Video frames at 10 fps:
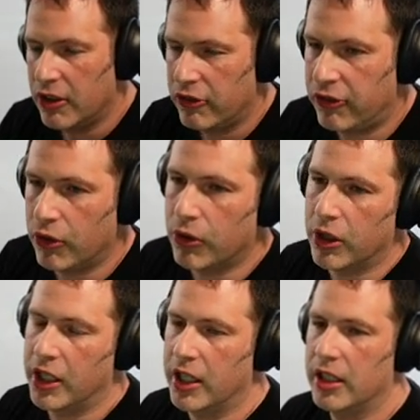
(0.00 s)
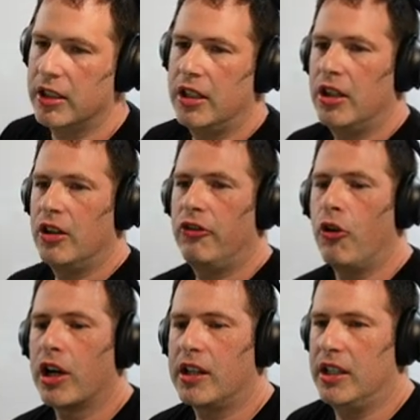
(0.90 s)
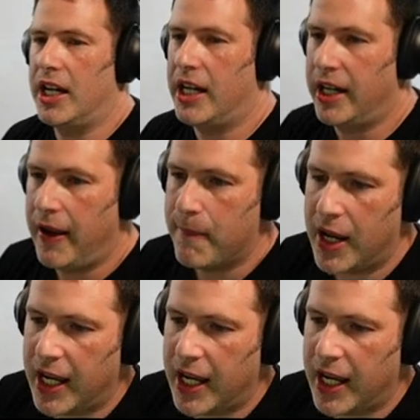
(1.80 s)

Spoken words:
for climb.